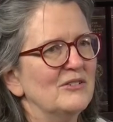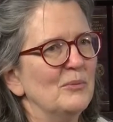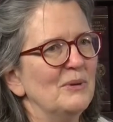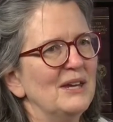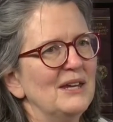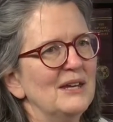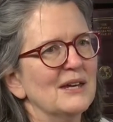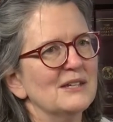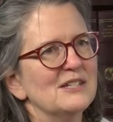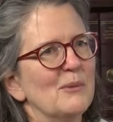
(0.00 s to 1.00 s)

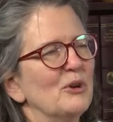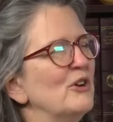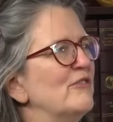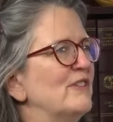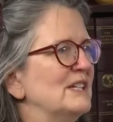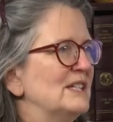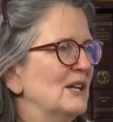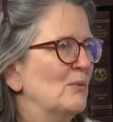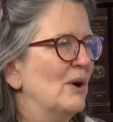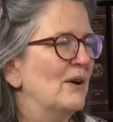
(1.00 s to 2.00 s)
be someone who fits
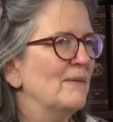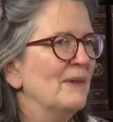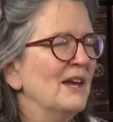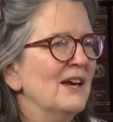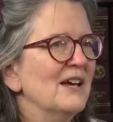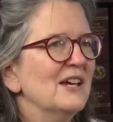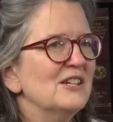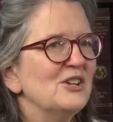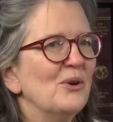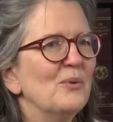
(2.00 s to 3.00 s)
in well.
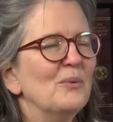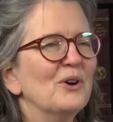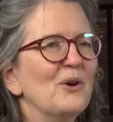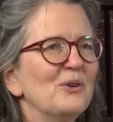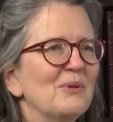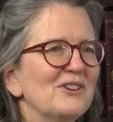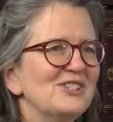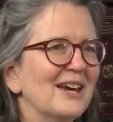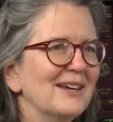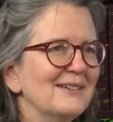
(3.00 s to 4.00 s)
So we're going to our
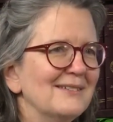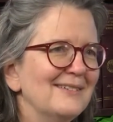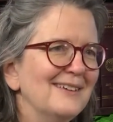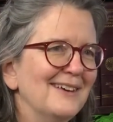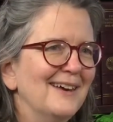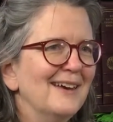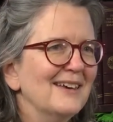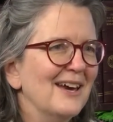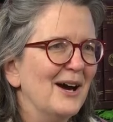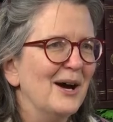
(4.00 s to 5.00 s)
second
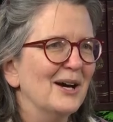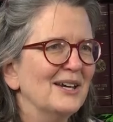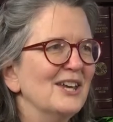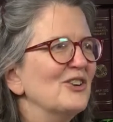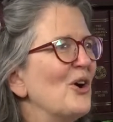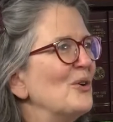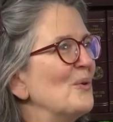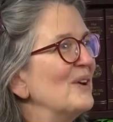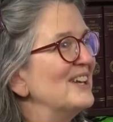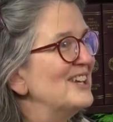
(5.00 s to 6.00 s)
kindergarten
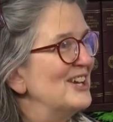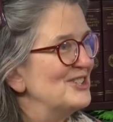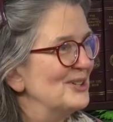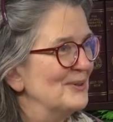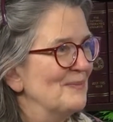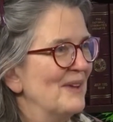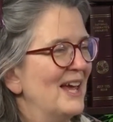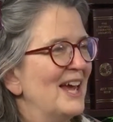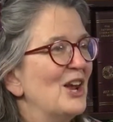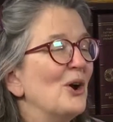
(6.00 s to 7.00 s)
orientation,
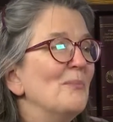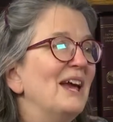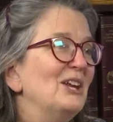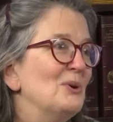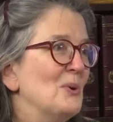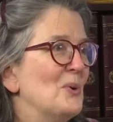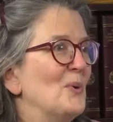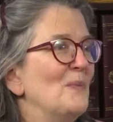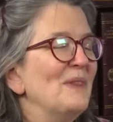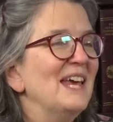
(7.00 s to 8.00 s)
and our main
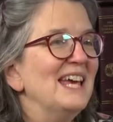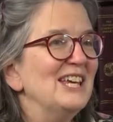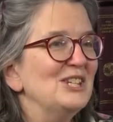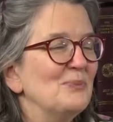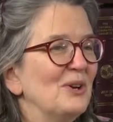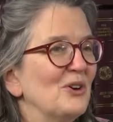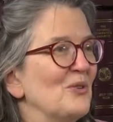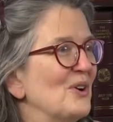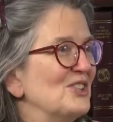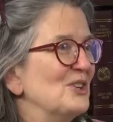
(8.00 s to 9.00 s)
goal is we are
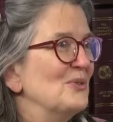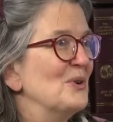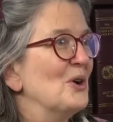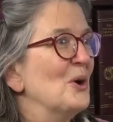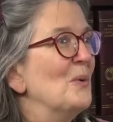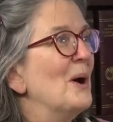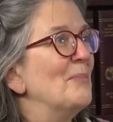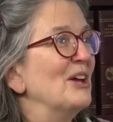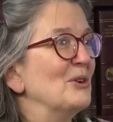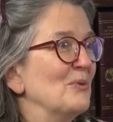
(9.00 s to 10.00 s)
going to go up
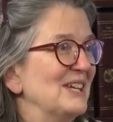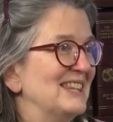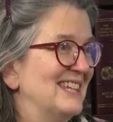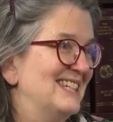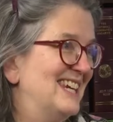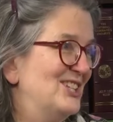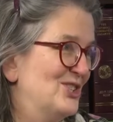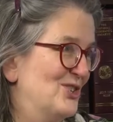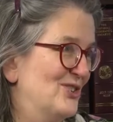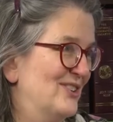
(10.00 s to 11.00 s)
and greet the
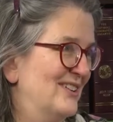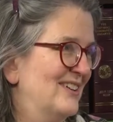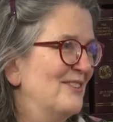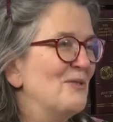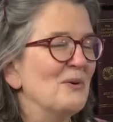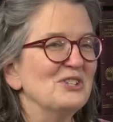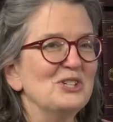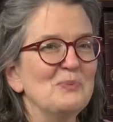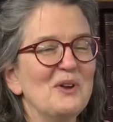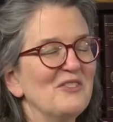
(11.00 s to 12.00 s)
teacher. And of course
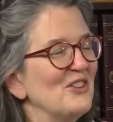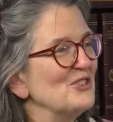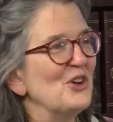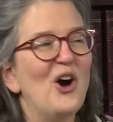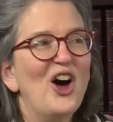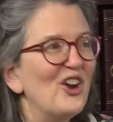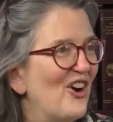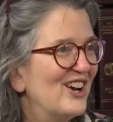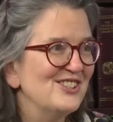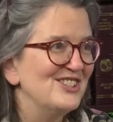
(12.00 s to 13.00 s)
it's one of those hot
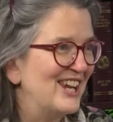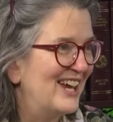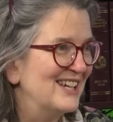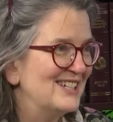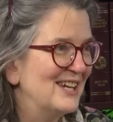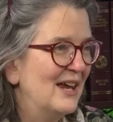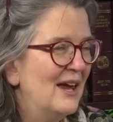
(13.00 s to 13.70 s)
August days,